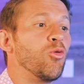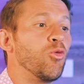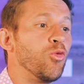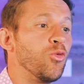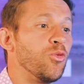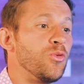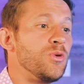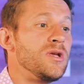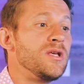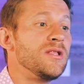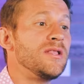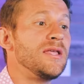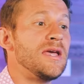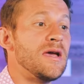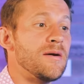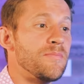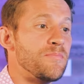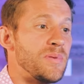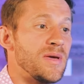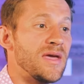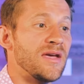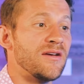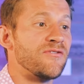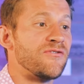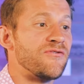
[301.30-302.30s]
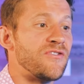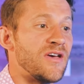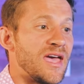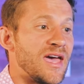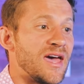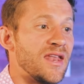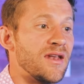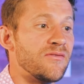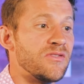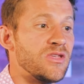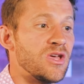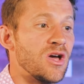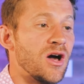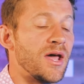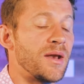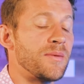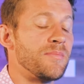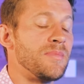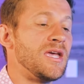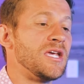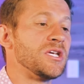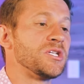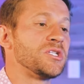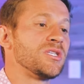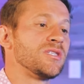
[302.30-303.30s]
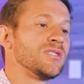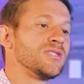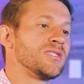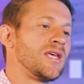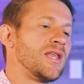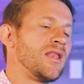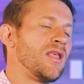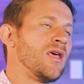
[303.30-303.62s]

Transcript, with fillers: really a big fan of the automations